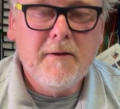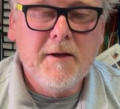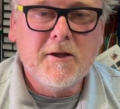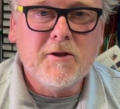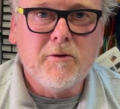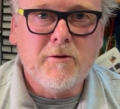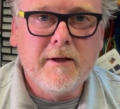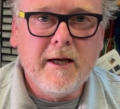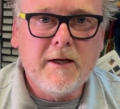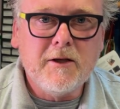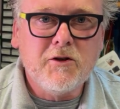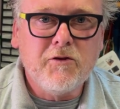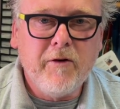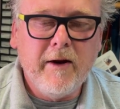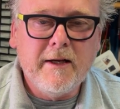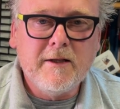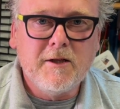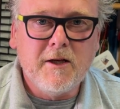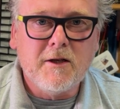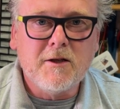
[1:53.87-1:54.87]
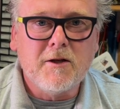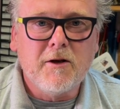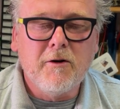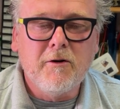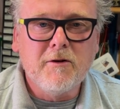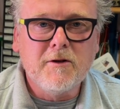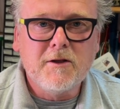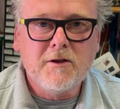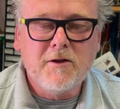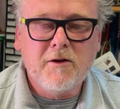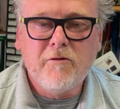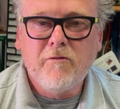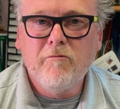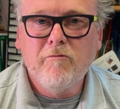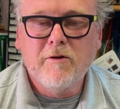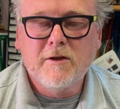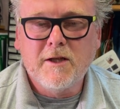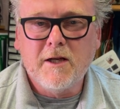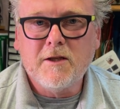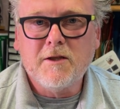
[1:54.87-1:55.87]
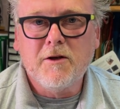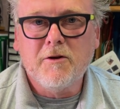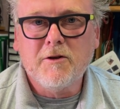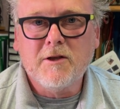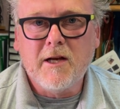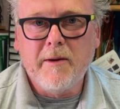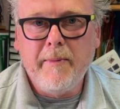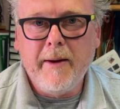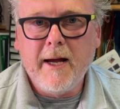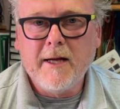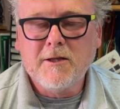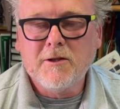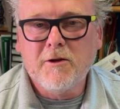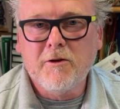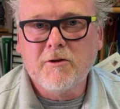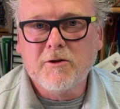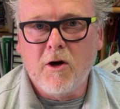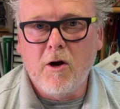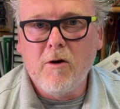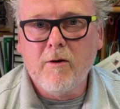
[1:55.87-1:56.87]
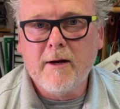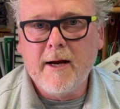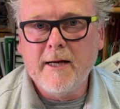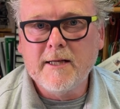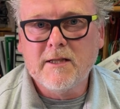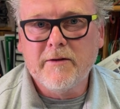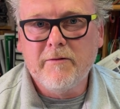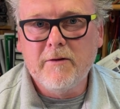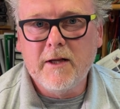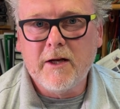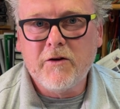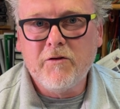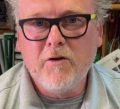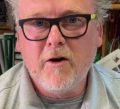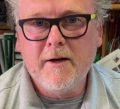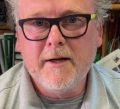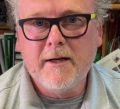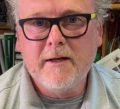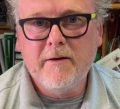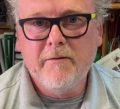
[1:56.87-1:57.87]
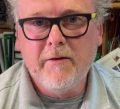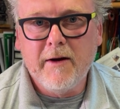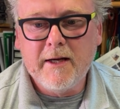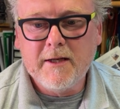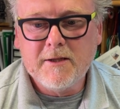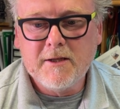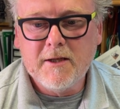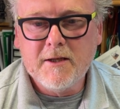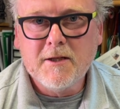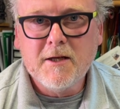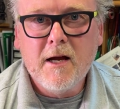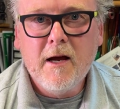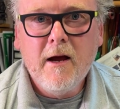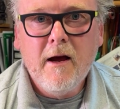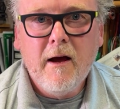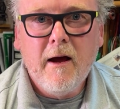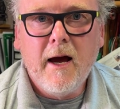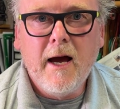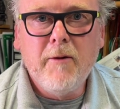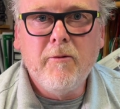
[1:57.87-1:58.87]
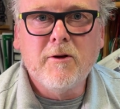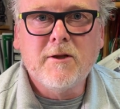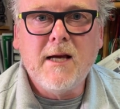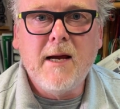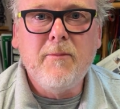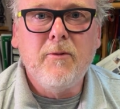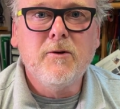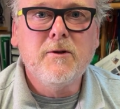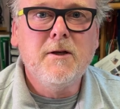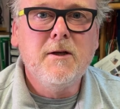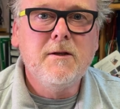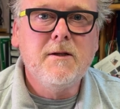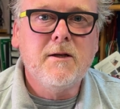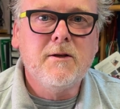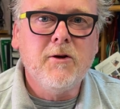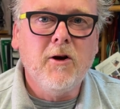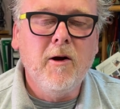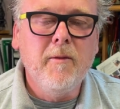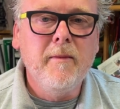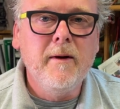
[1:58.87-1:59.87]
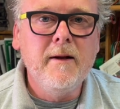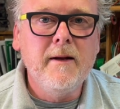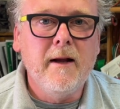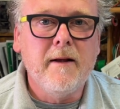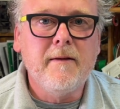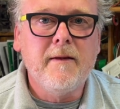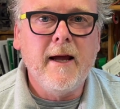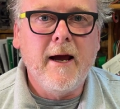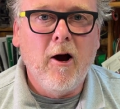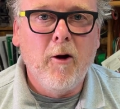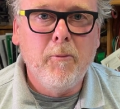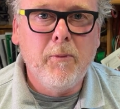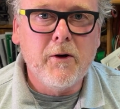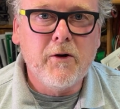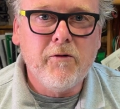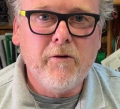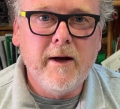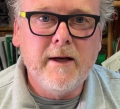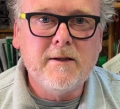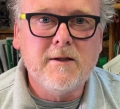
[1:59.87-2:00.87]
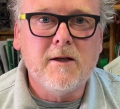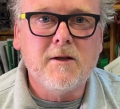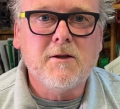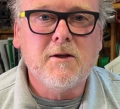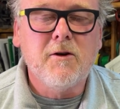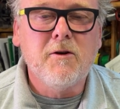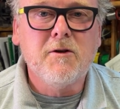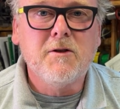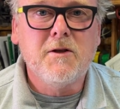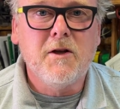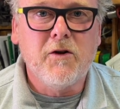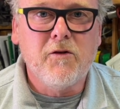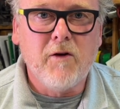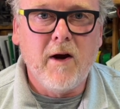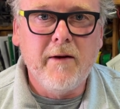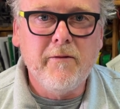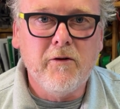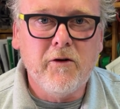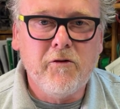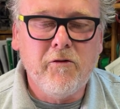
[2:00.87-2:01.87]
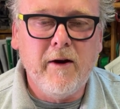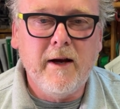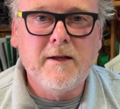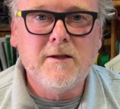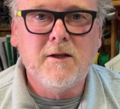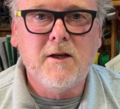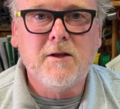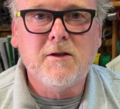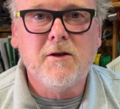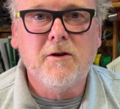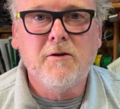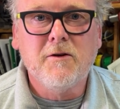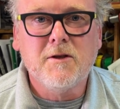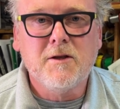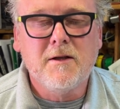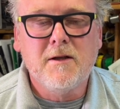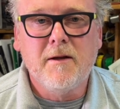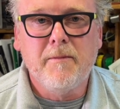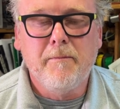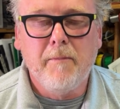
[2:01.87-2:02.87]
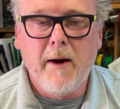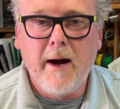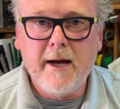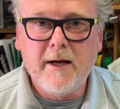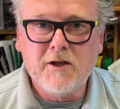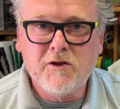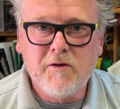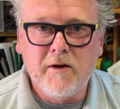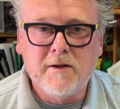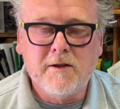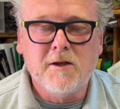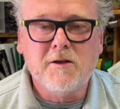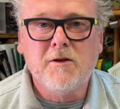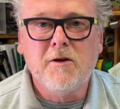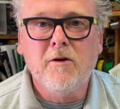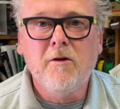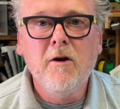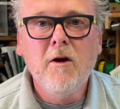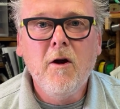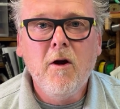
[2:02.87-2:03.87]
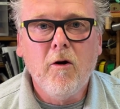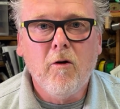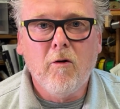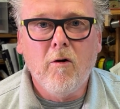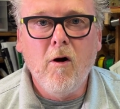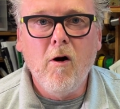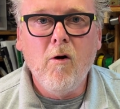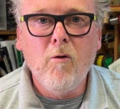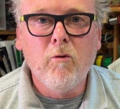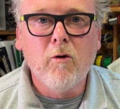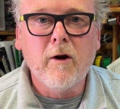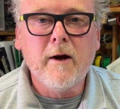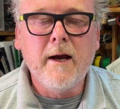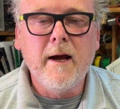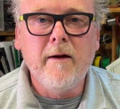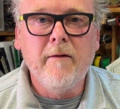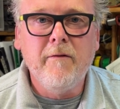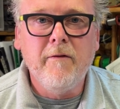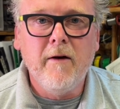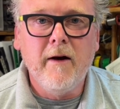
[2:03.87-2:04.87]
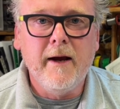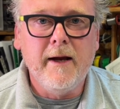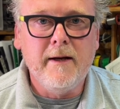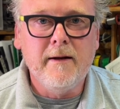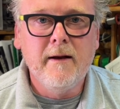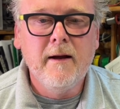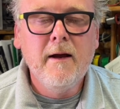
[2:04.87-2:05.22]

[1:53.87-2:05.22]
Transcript: this will test transistors, resistors, capacitors, all kinds of electronic devices. I was able to determine that the output transistors, the driver transistors, the bias transistor are all working fine.